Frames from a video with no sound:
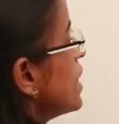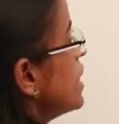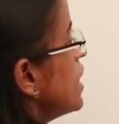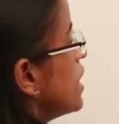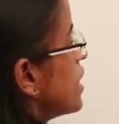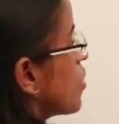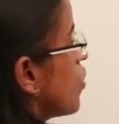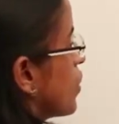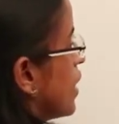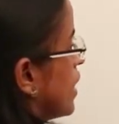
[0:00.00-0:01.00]
the
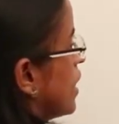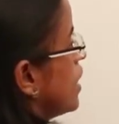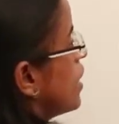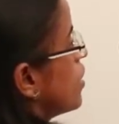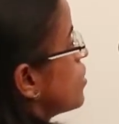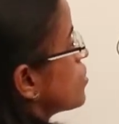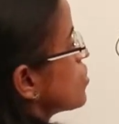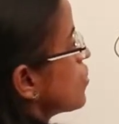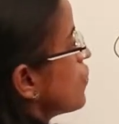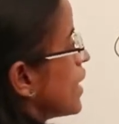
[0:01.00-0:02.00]
cotton.
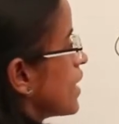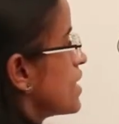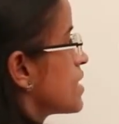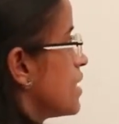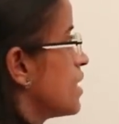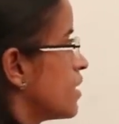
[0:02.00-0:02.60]
So when this